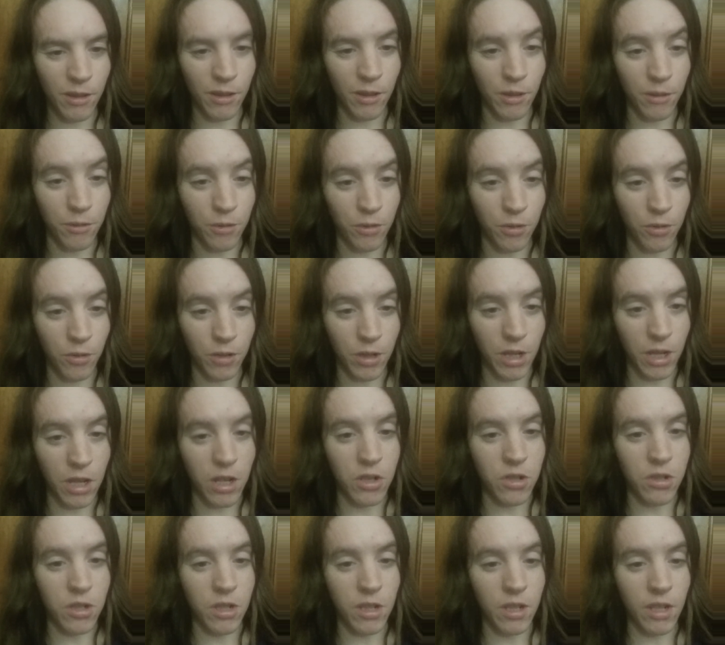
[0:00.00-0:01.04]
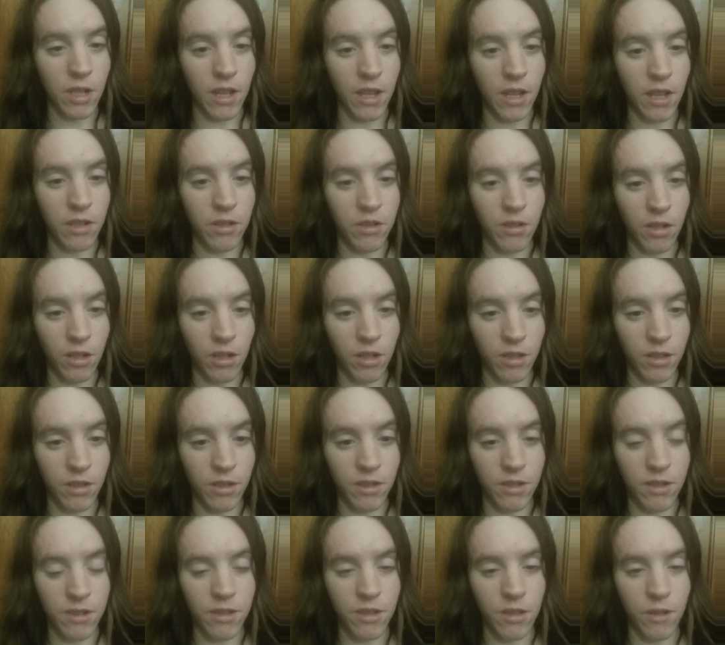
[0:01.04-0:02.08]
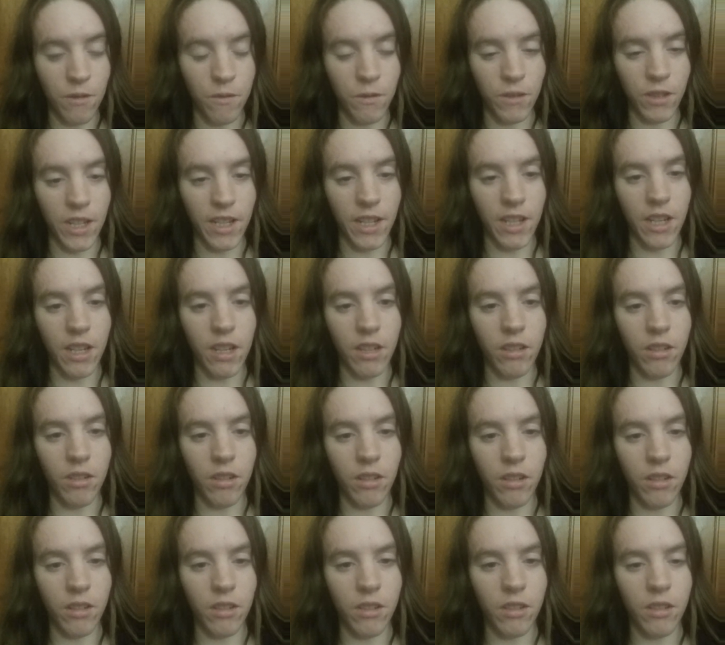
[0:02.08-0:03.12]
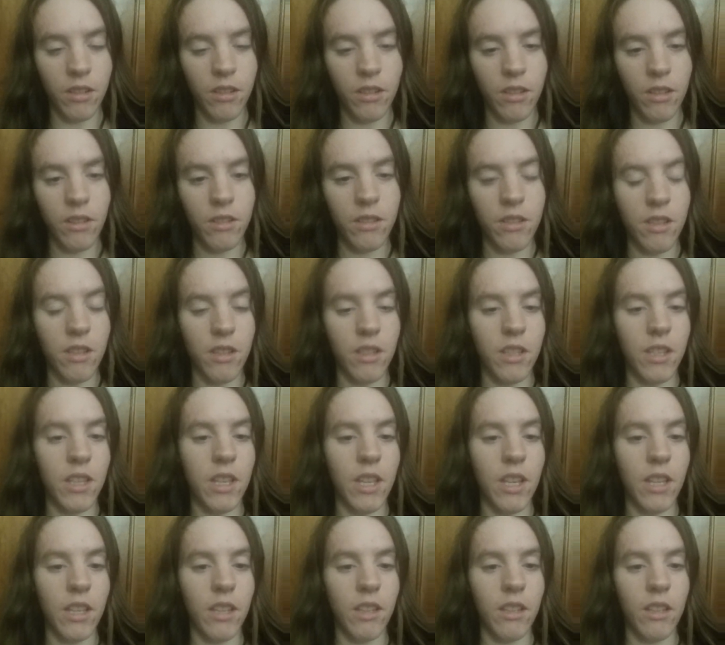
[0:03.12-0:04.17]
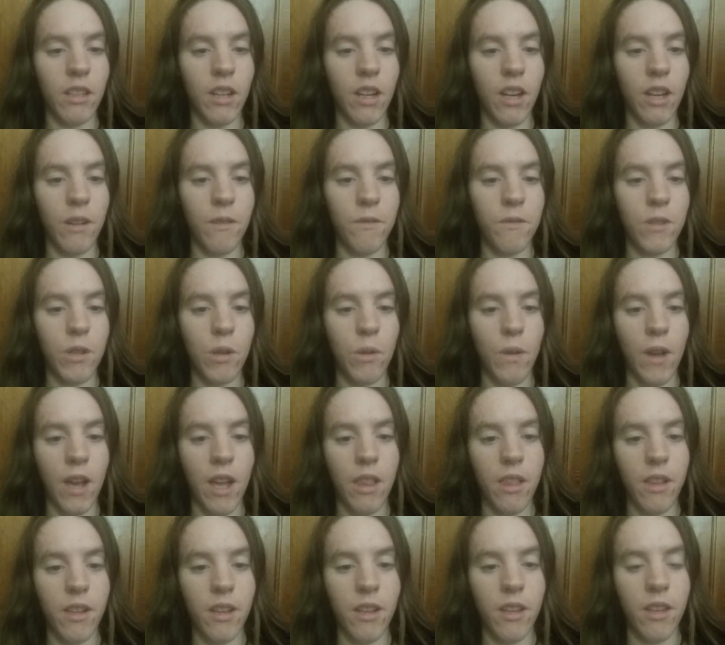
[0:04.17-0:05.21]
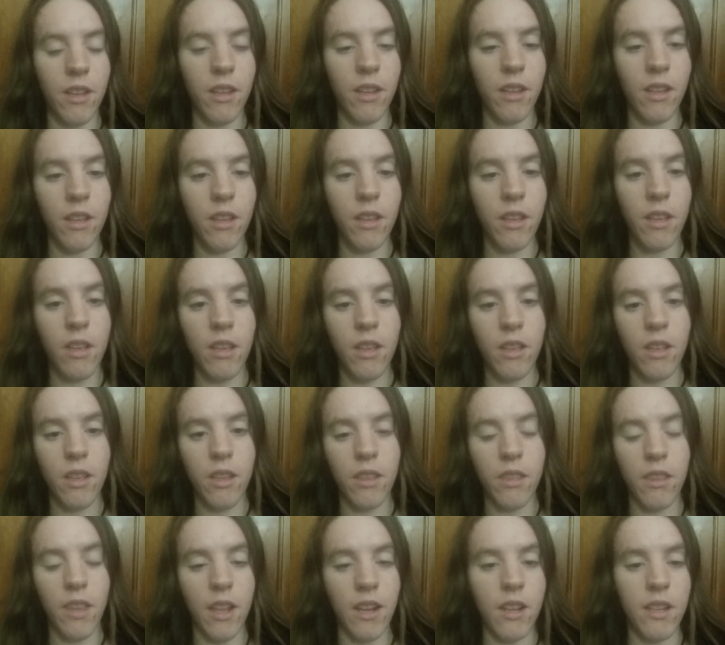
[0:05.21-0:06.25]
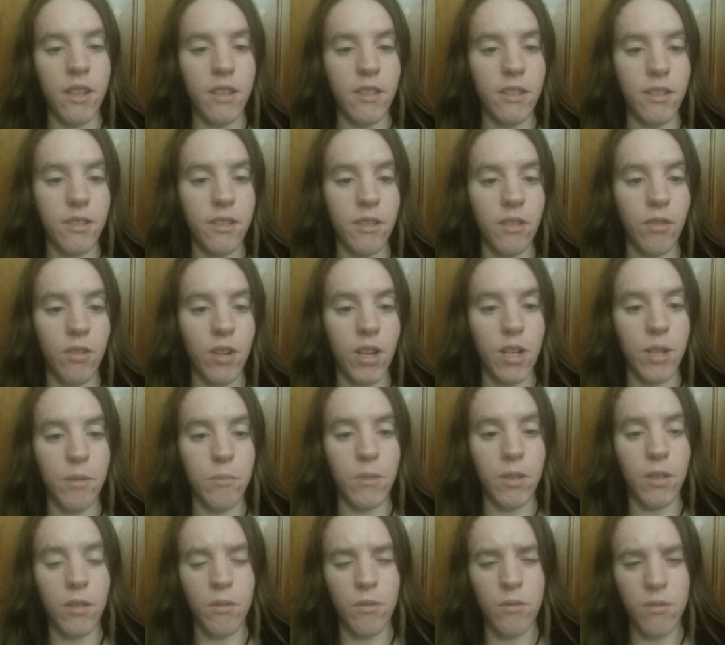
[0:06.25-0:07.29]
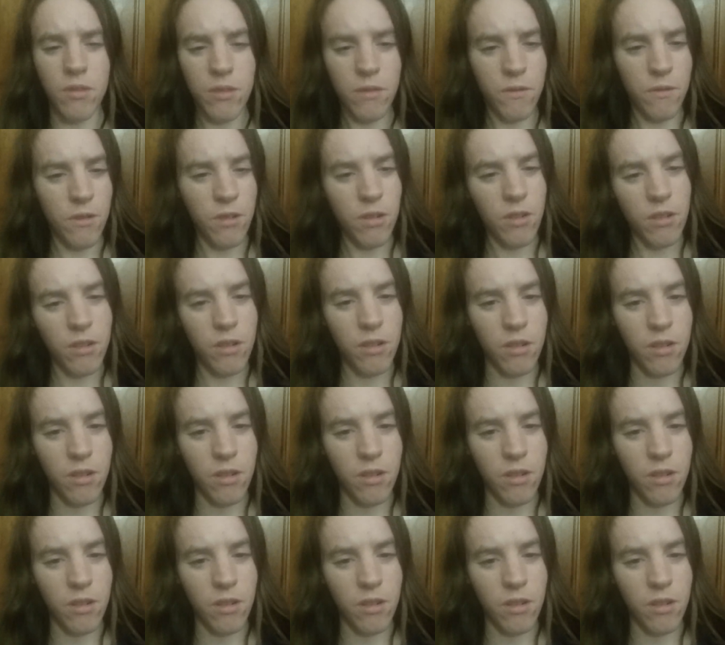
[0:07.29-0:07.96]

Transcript: of creation and darkness, of light and dark, to the King and God of duality, that is your enemy Lucifer.